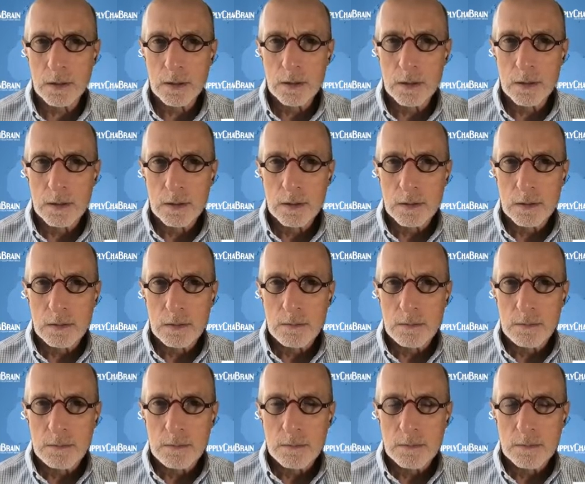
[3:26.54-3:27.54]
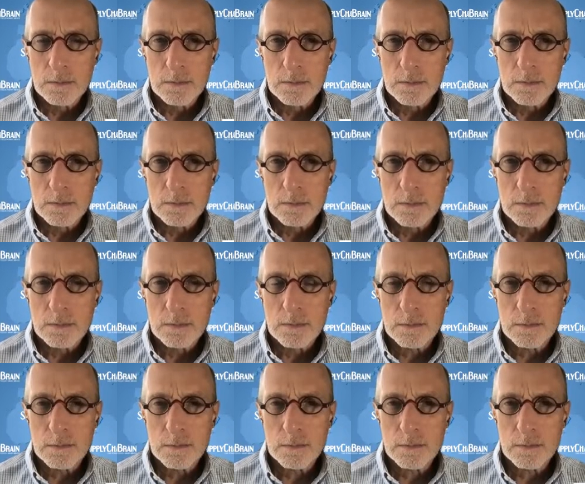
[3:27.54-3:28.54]

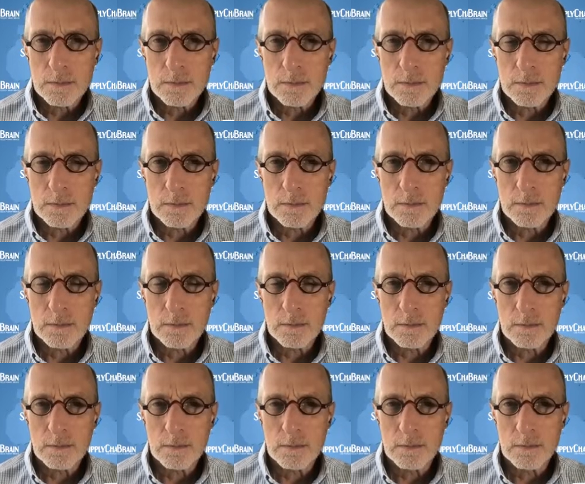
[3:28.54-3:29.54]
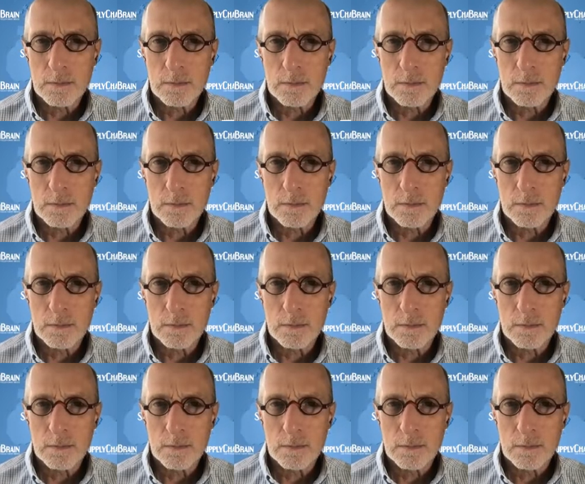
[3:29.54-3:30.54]

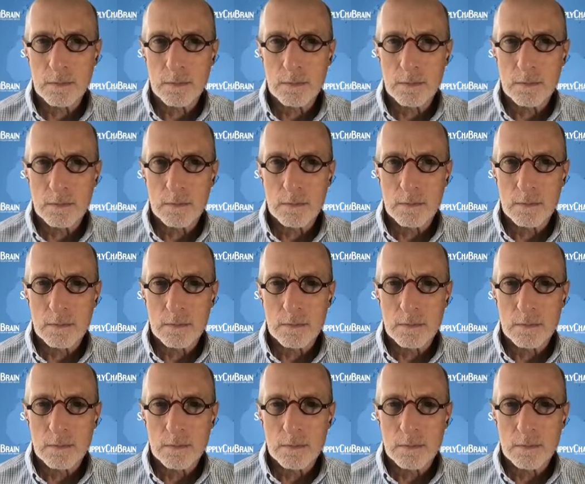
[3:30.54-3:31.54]
[no speech]